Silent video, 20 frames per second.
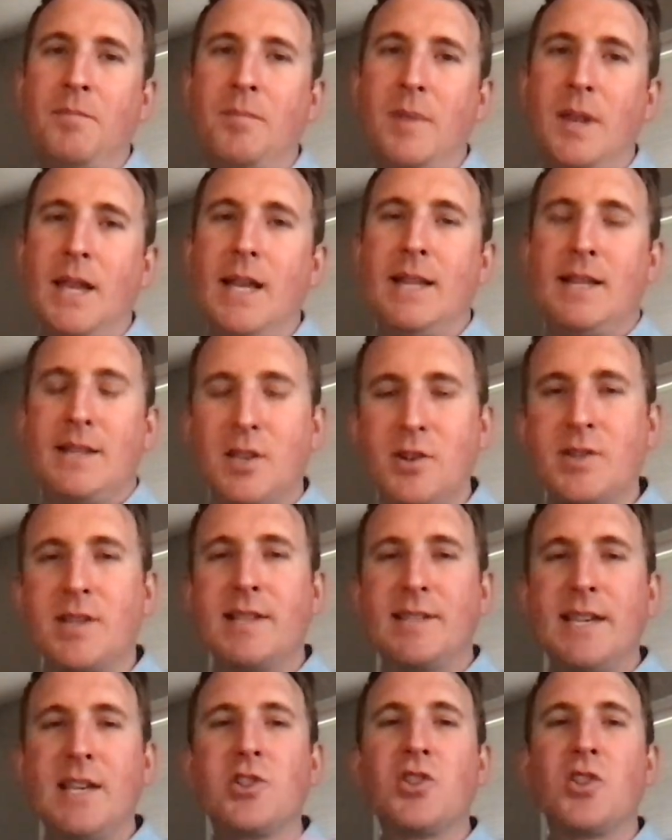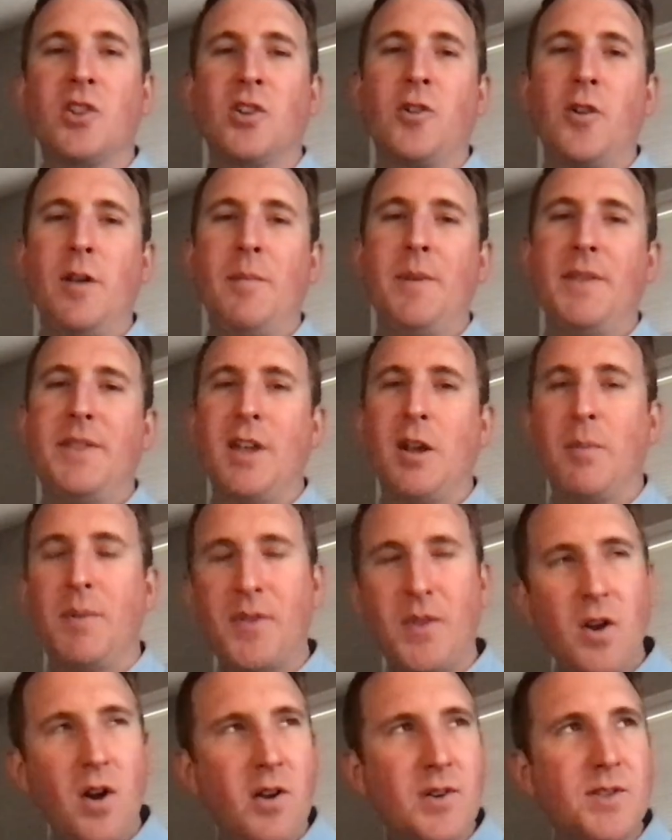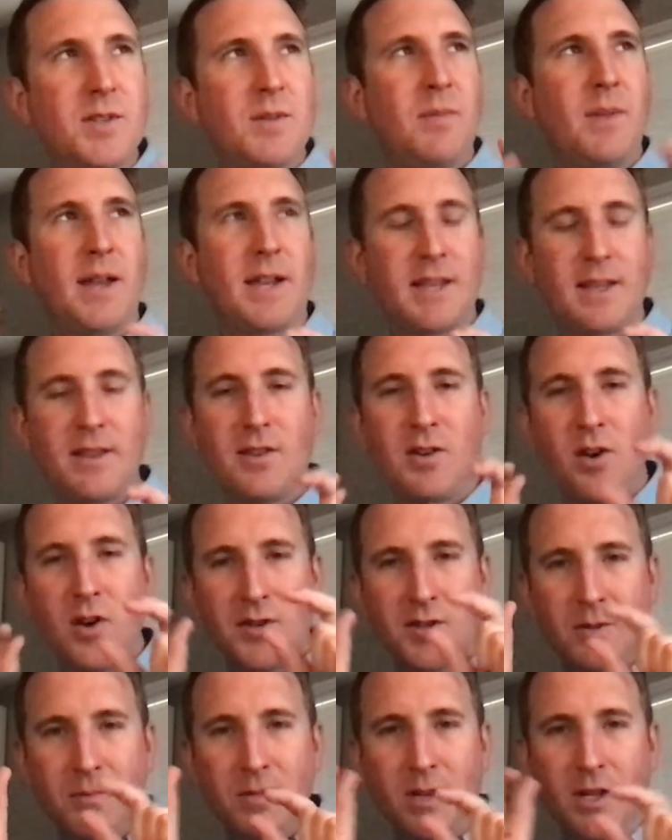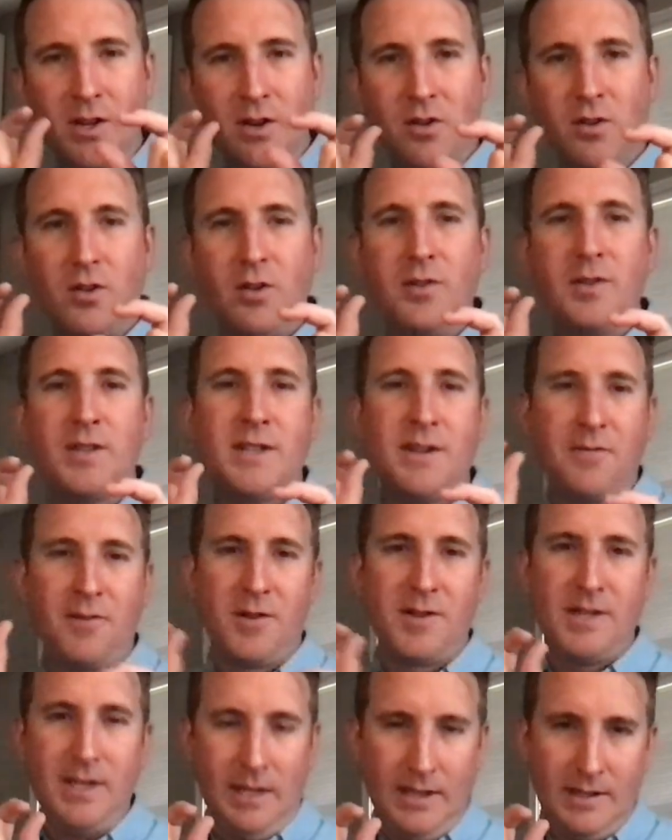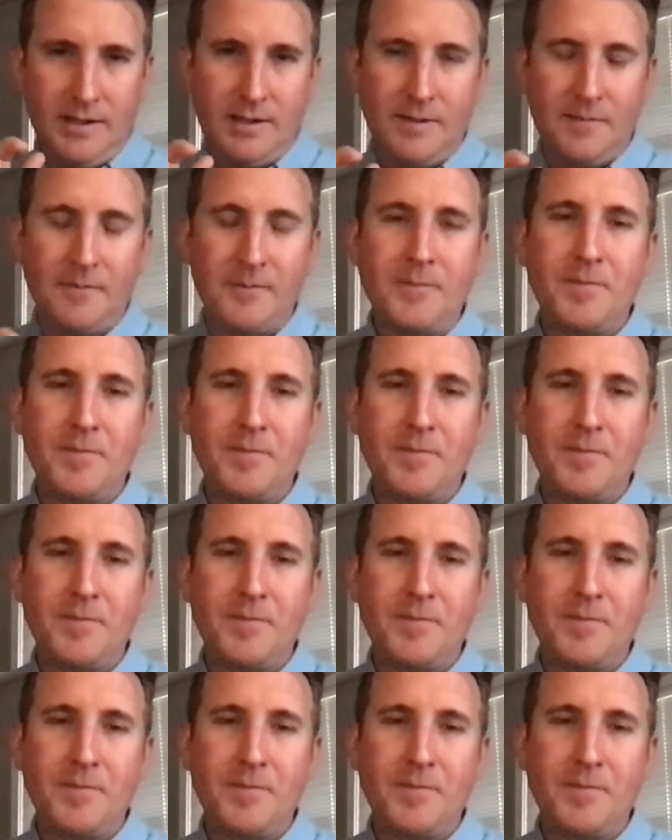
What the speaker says: There's essential agreement there, but there are some little differences.